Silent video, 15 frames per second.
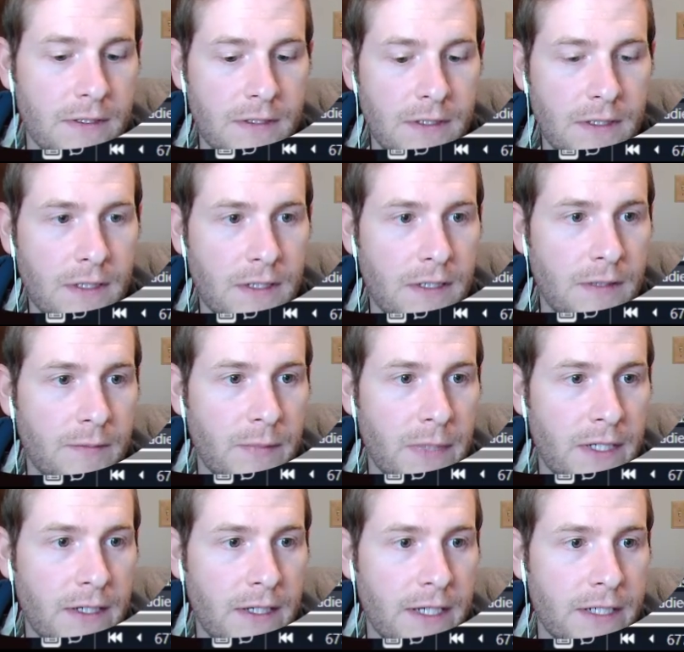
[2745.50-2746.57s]
I
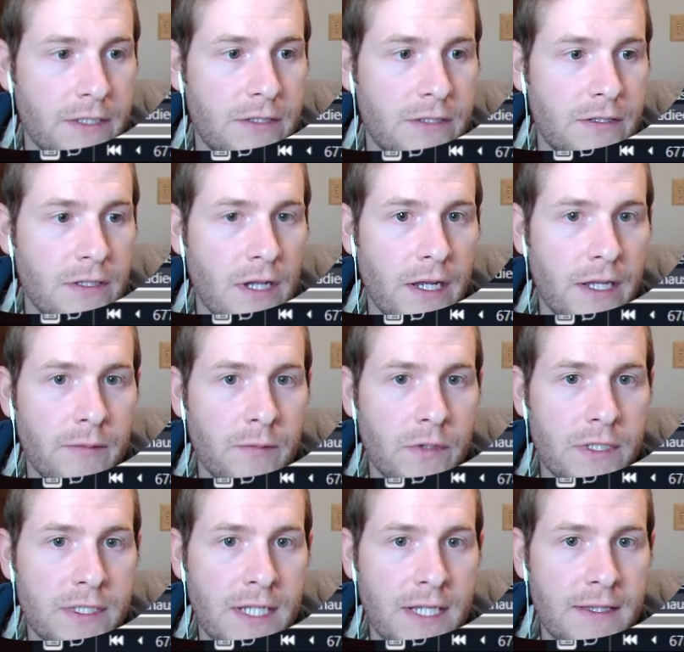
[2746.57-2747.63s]
am
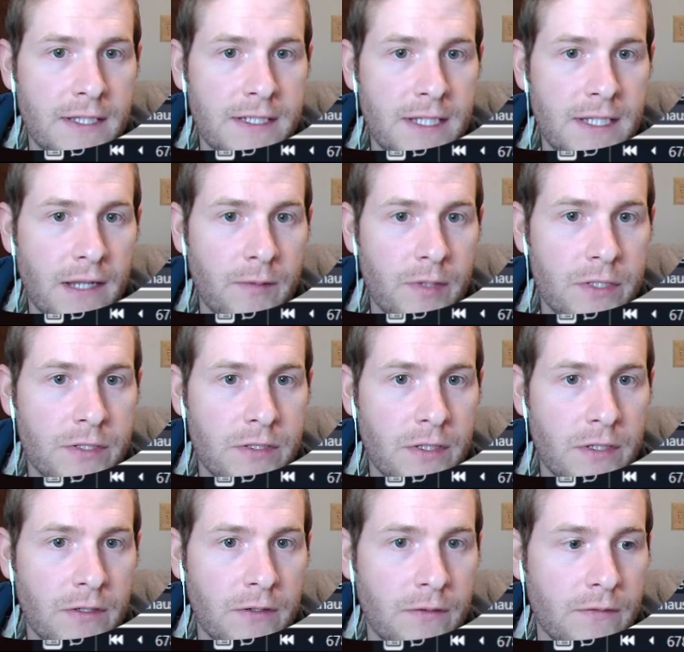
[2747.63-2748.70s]
going to take the damage
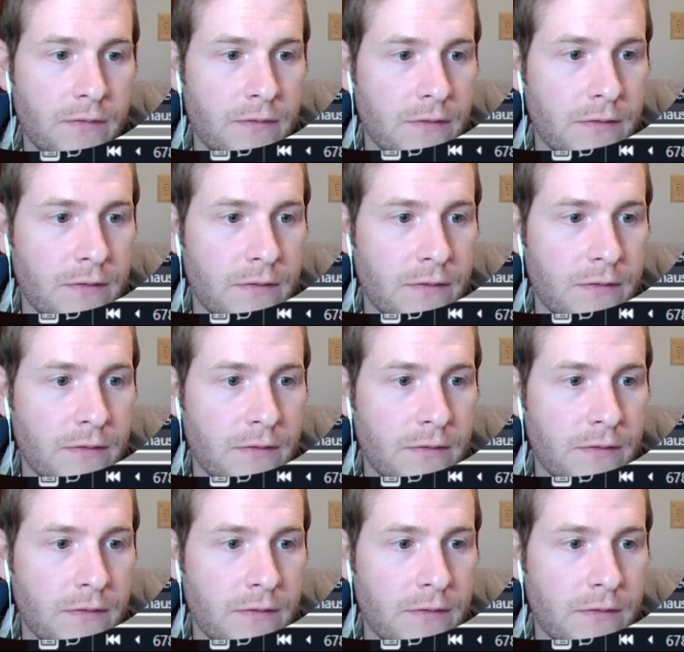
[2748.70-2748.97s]
though.